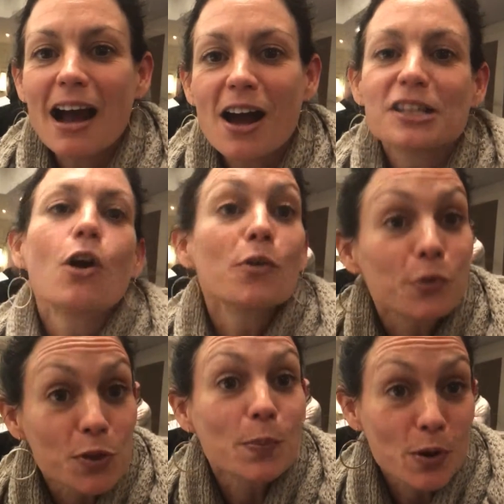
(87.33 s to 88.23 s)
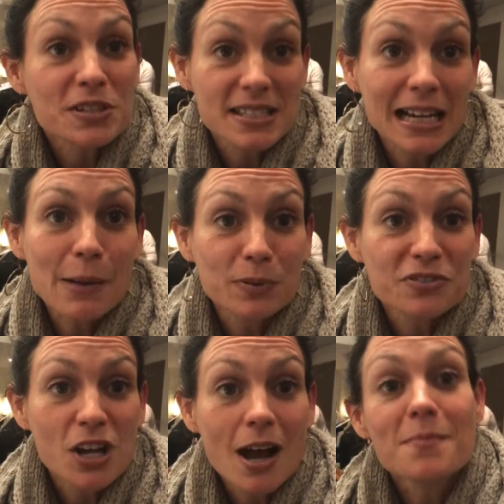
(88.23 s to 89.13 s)
I'd gone through the process a couple
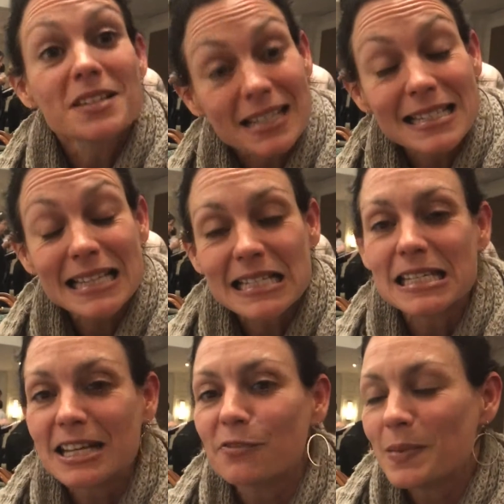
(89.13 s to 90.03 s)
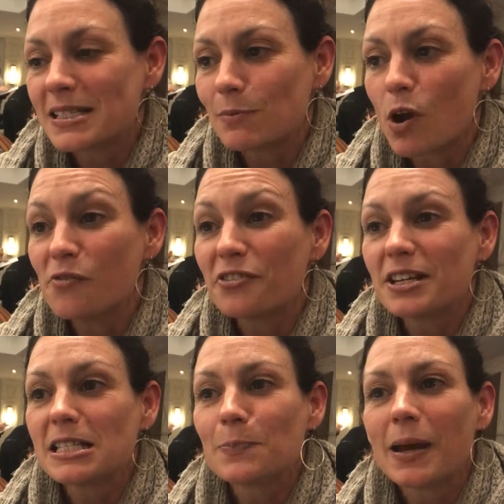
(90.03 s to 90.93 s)
of times. I guess that did give me some
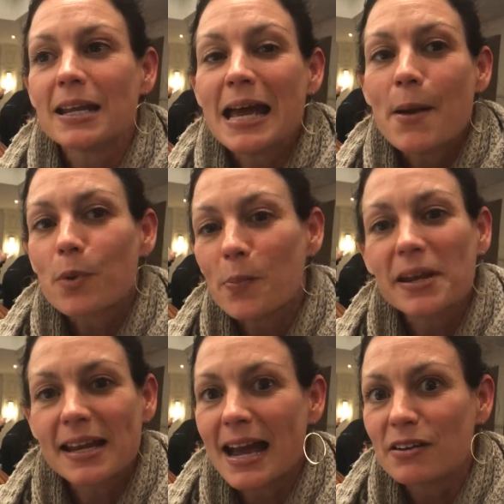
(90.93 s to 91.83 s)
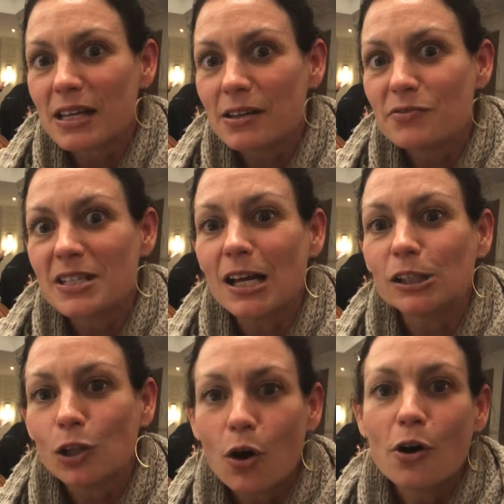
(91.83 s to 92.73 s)
confidence, but PropertyNow gives a
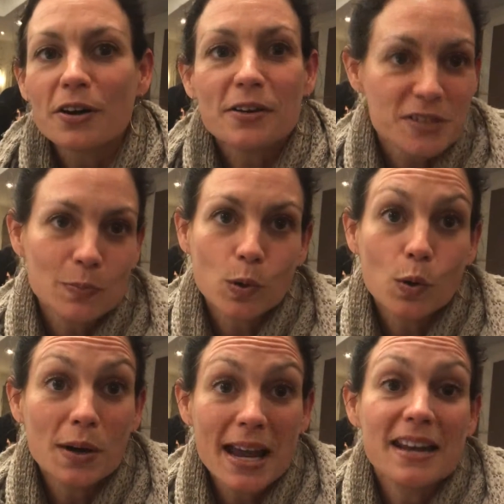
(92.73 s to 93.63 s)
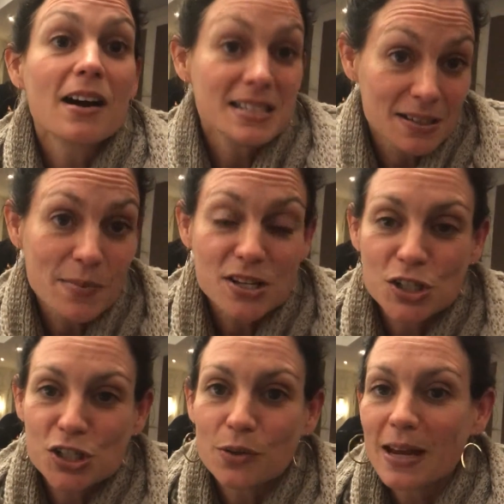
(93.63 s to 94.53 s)
lot of support, and I did
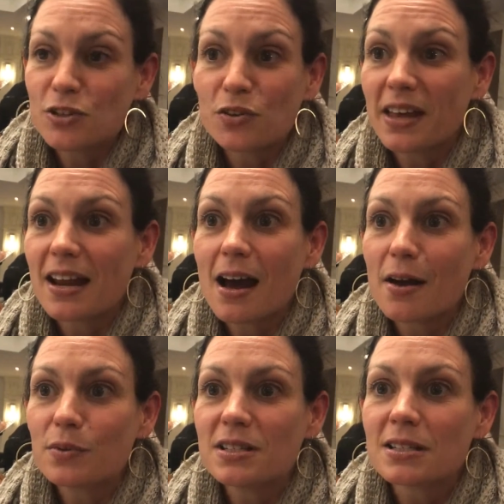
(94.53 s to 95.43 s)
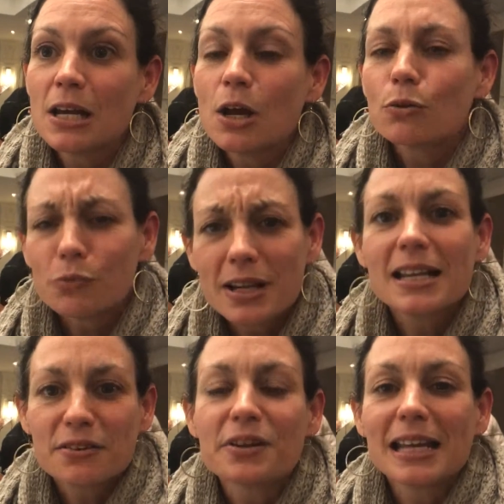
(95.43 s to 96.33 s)
mention to you, Andrew, that I was
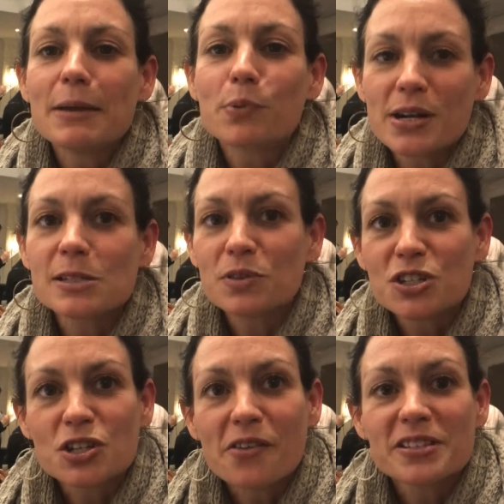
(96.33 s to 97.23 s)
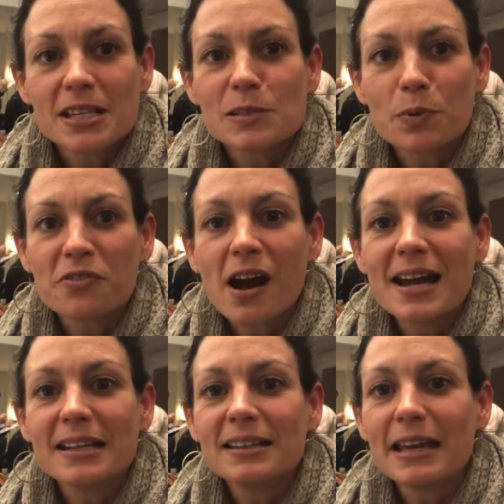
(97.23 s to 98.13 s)
really, really impressed with the service that's
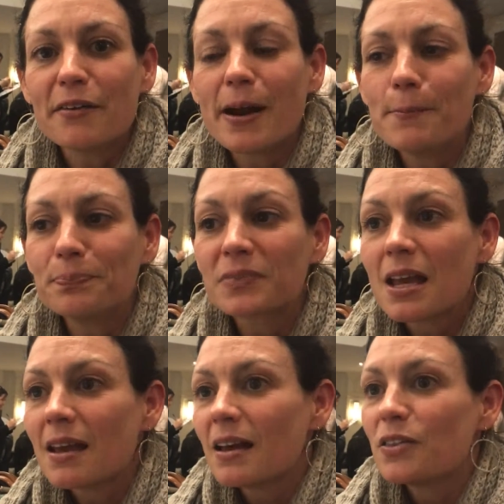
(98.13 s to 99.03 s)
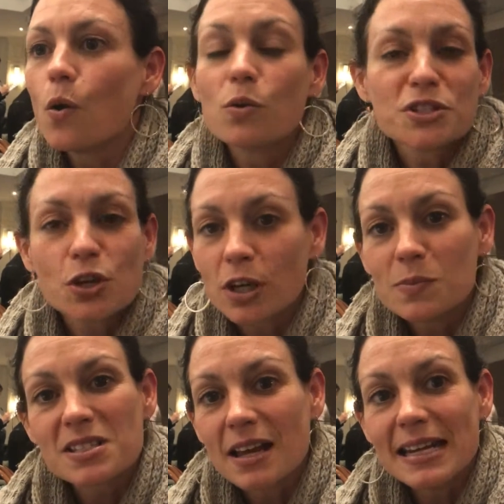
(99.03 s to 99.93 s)
provided. All the
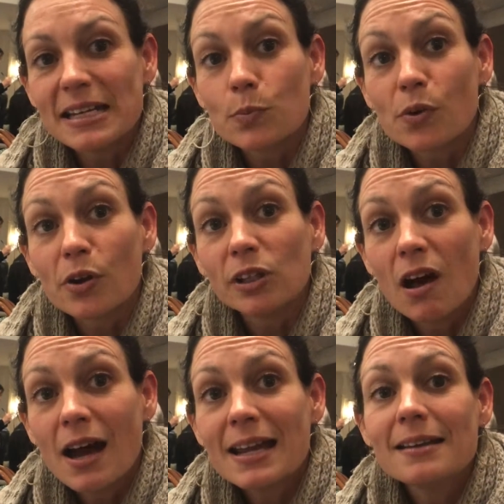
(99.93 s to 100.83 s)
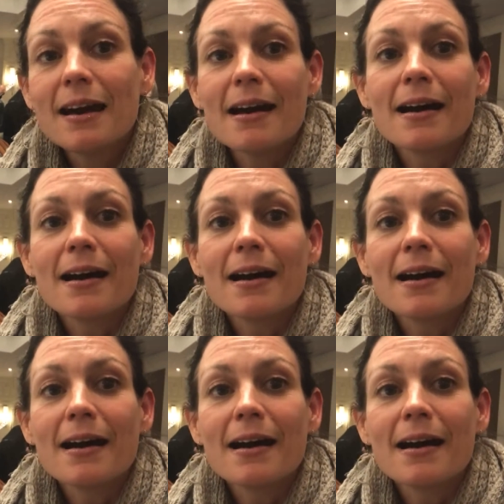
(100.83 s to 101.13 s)
documents I needed were online.